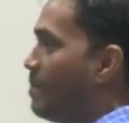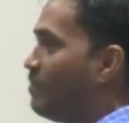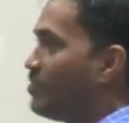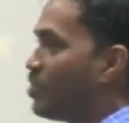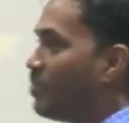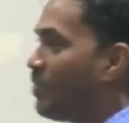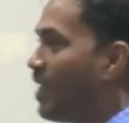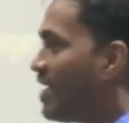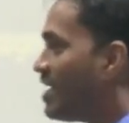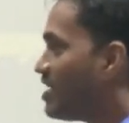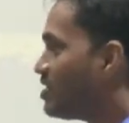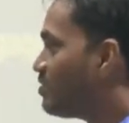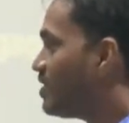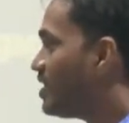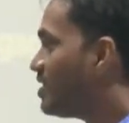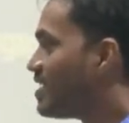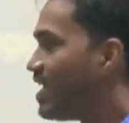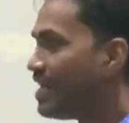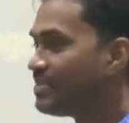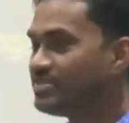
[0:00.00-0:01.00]
So might as
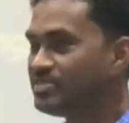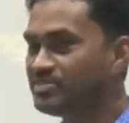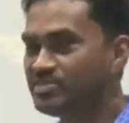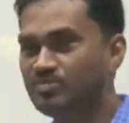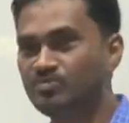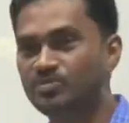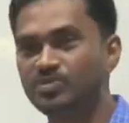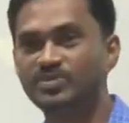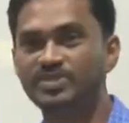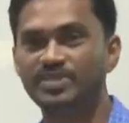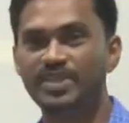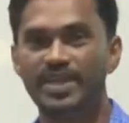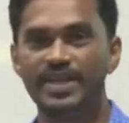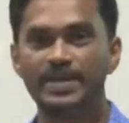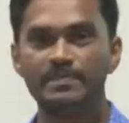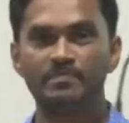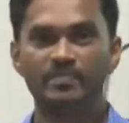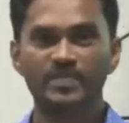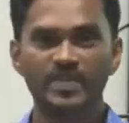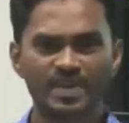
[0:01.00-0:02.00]
well the assistant would
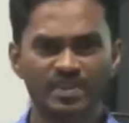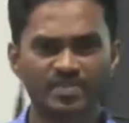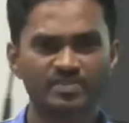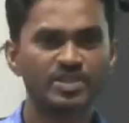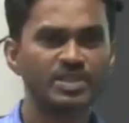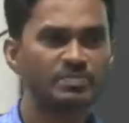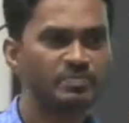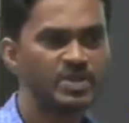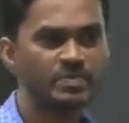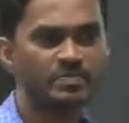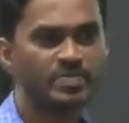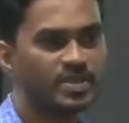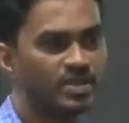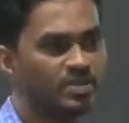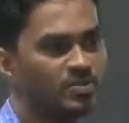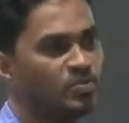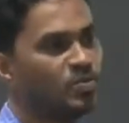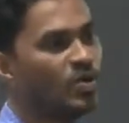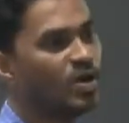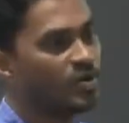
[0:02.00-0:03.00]
say, there are 3
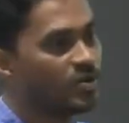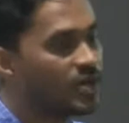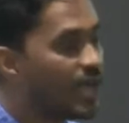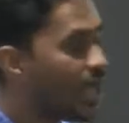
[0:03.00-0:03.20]
people who are not